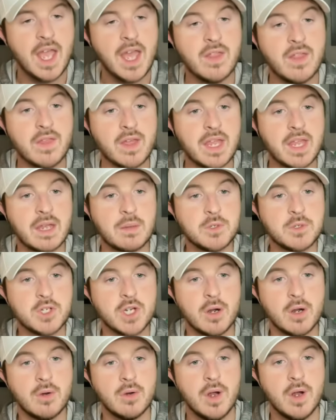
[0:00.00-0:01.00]
and The Cam
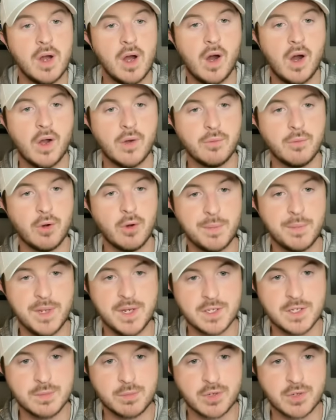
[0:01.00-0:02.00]
Show on Rogue
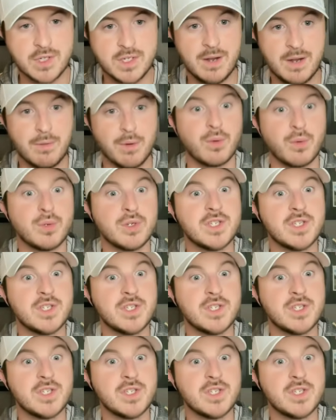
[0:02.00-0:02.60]
Media Sports Network,